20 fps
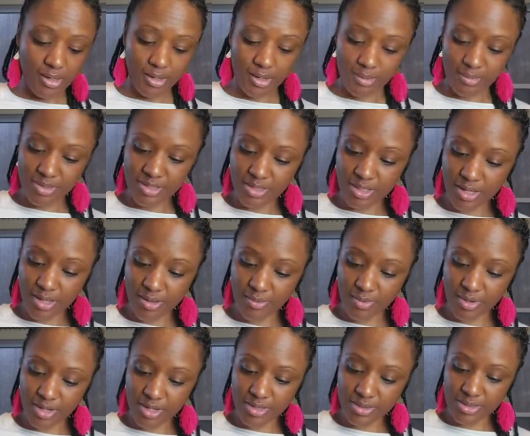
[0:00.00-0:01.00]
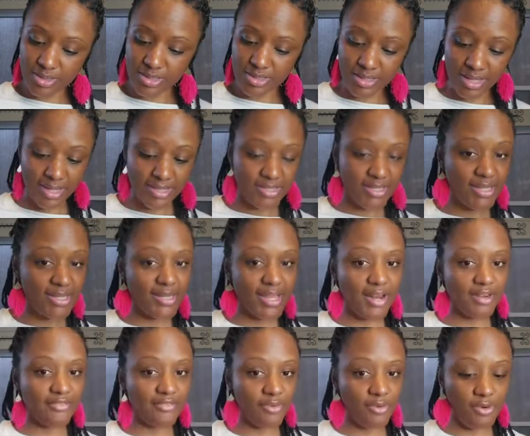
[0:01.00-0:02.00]
Let me tell you when this this
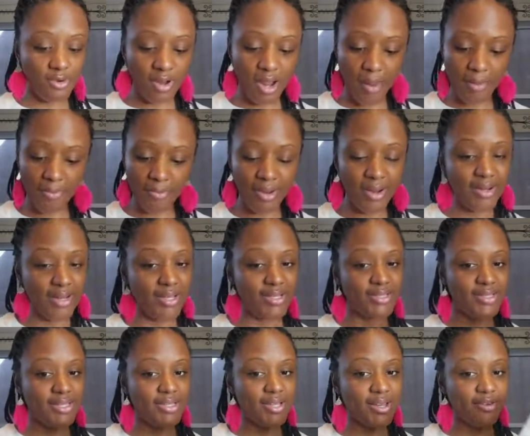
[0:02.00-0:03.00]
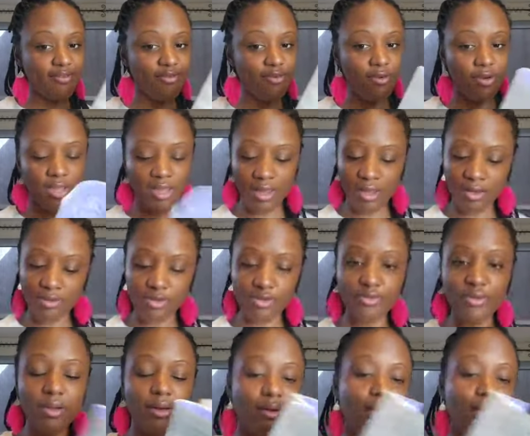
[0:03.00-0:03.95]
1994 copyright 1994. Y'all don't know